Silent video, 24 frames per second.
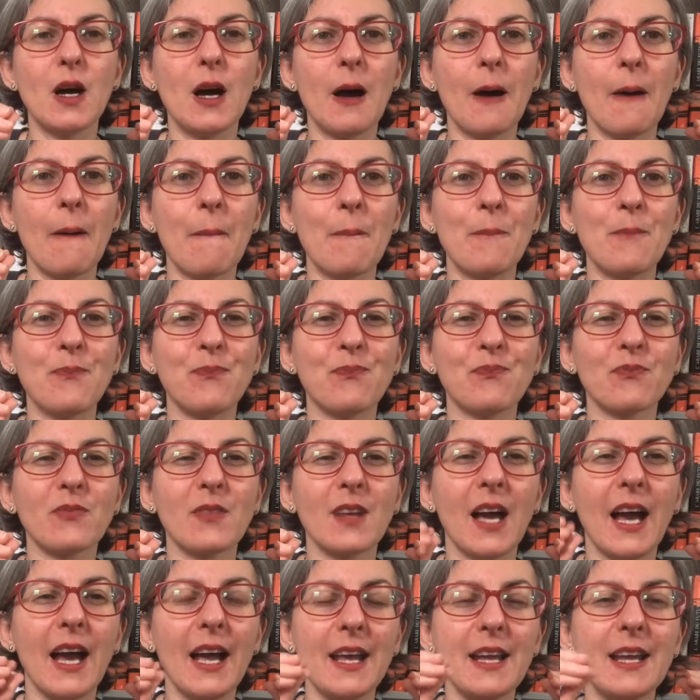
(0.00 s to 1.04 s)

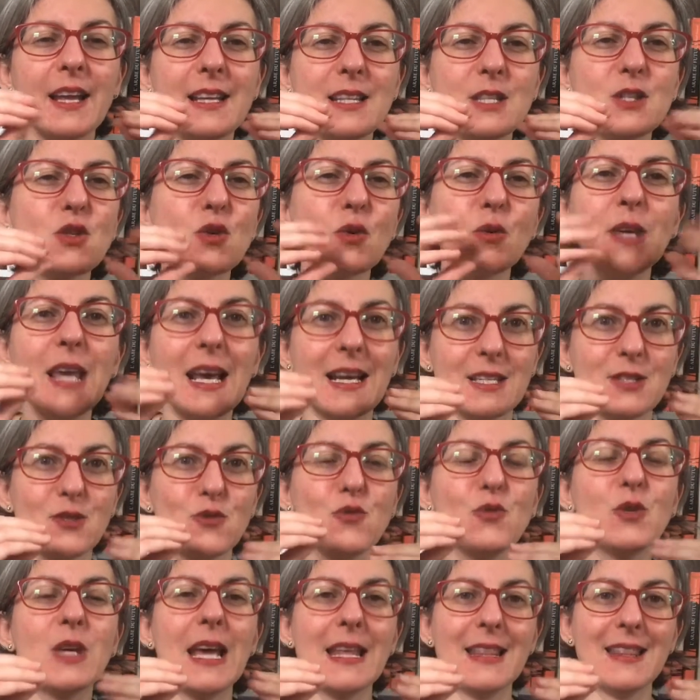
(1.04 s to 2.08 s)
And so yes,
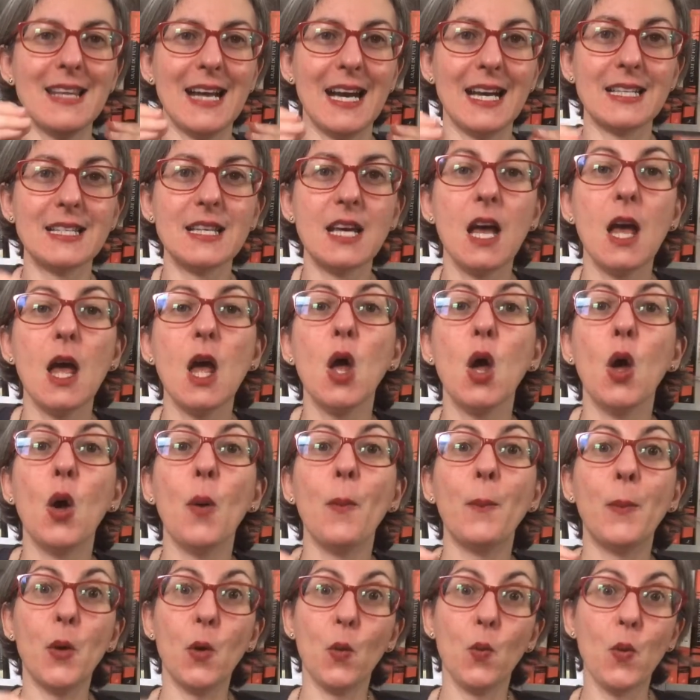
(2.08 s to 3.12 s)
you get that.
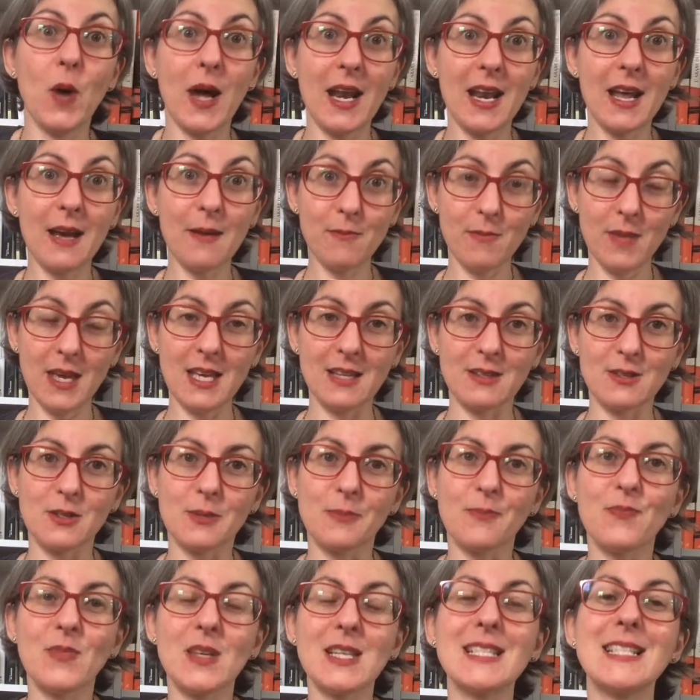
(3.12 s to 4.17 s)
But what that means
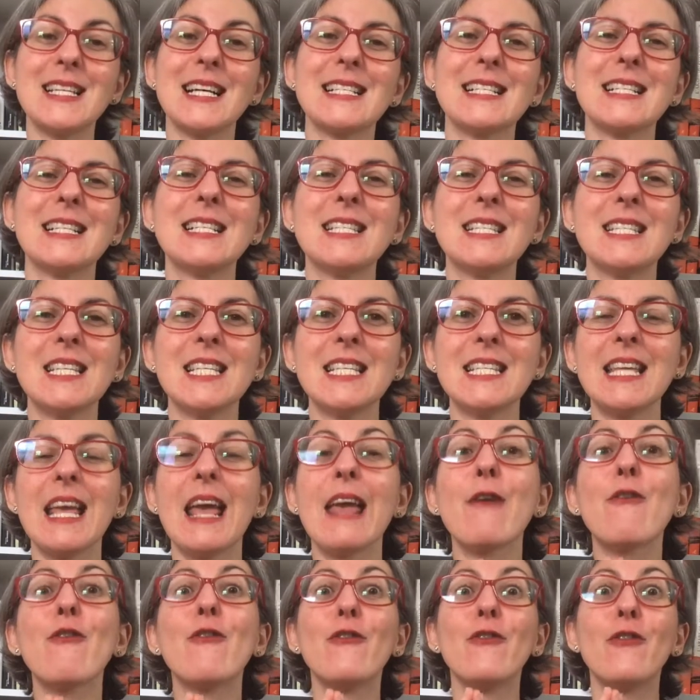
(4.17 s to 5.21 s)
is like this is
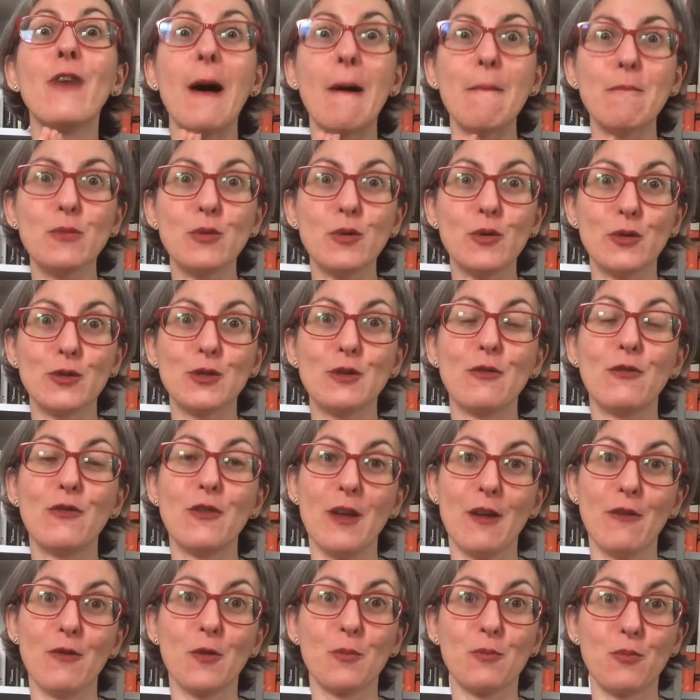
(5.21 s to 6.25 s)
a fabulous
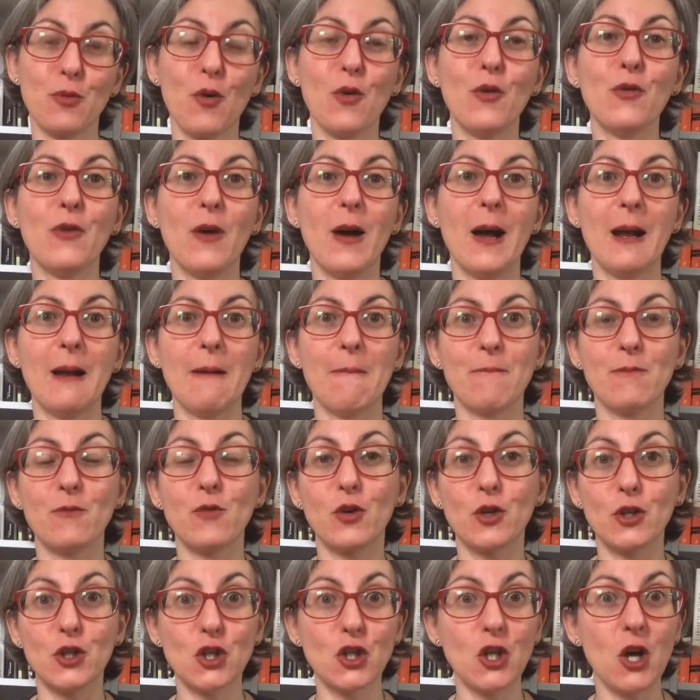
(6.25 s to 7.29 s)
flavor profile
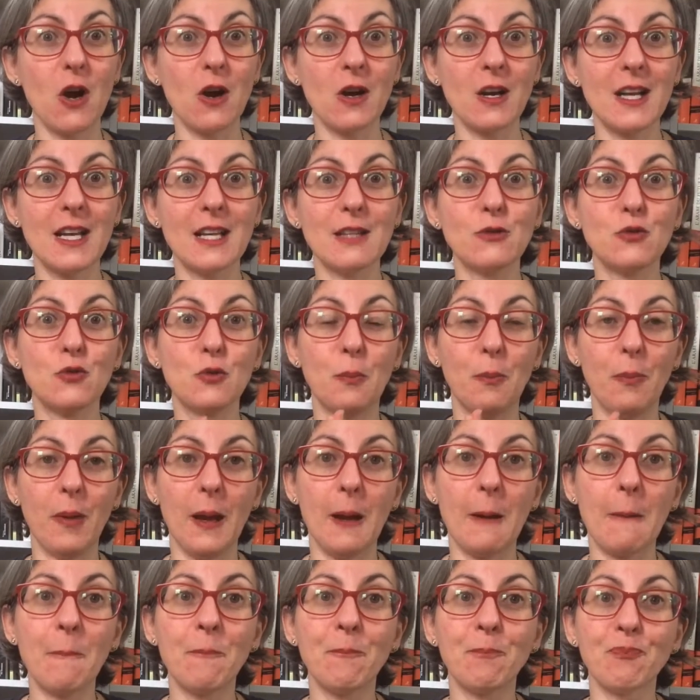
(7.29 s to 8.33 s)
for chocolate to
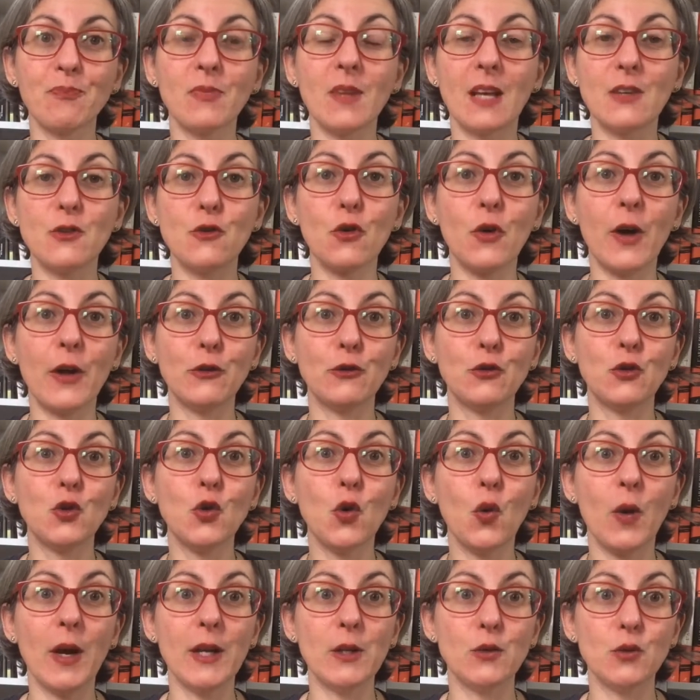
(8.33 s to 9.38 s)
pair. So as you
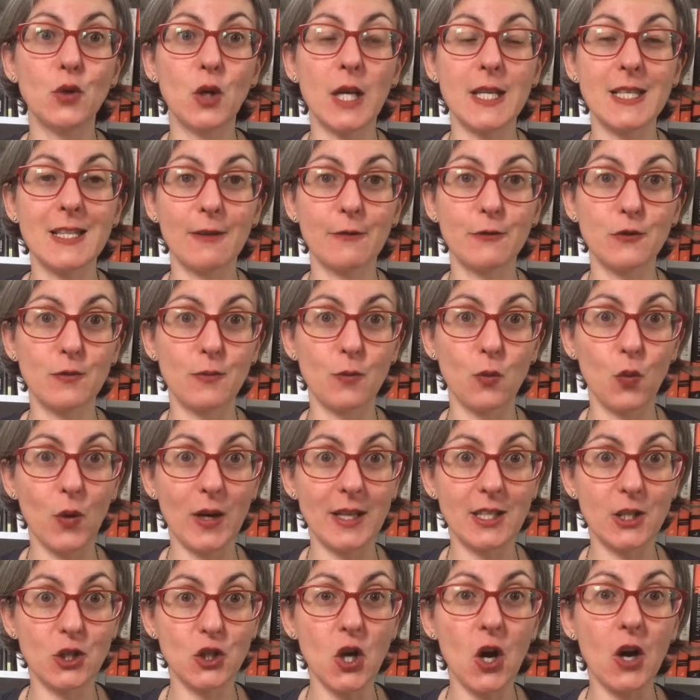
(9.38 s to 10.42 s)
know, I do a lot of
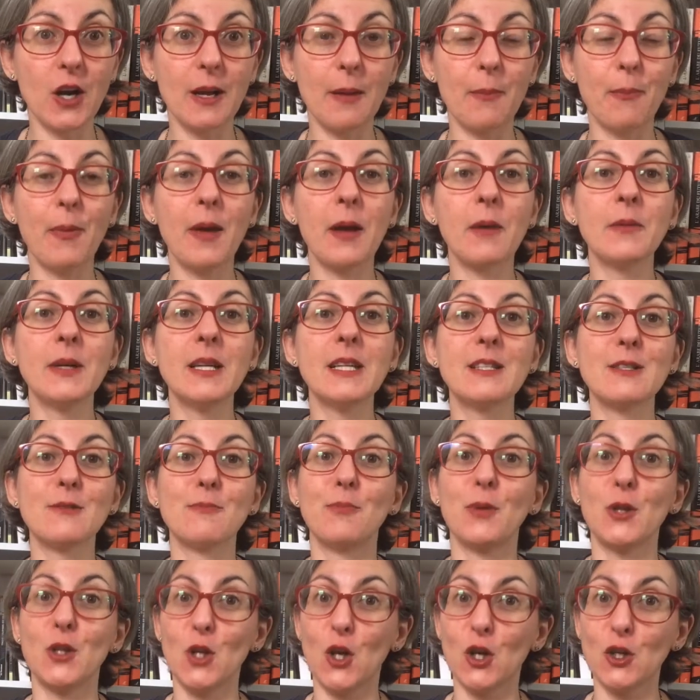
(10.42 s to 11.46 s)
wine chocolate pairings,
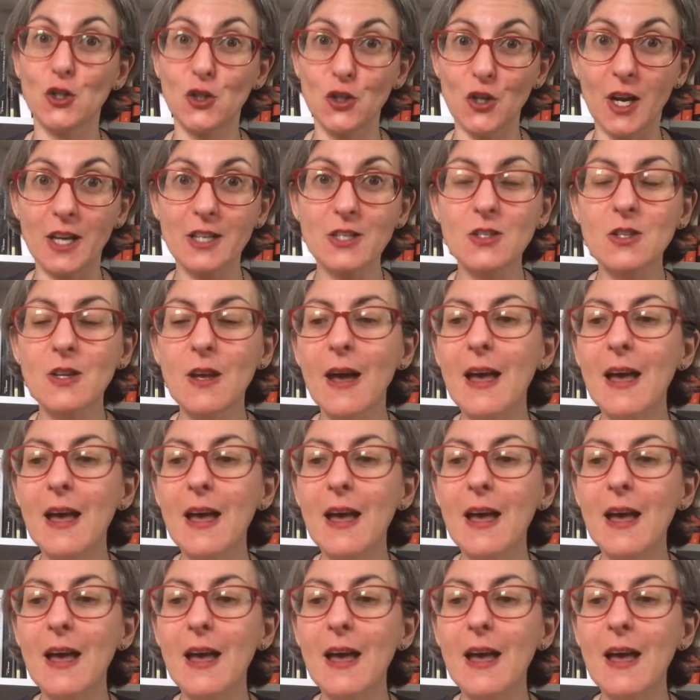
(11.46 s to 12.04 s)
but not just.